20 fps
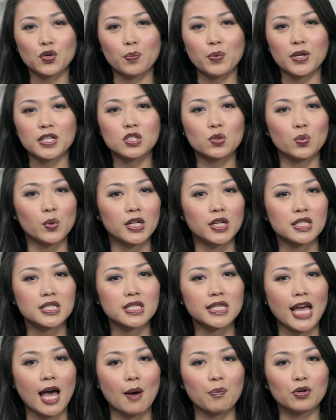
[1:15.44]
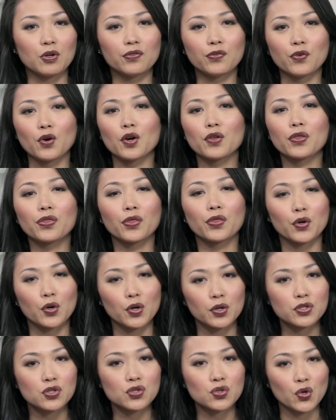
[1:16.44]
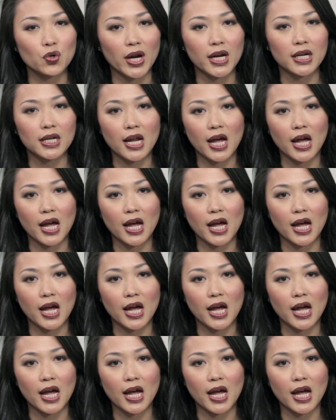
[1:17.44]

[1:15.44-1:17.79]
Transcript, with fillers: gripping Sweden's capital for a third straight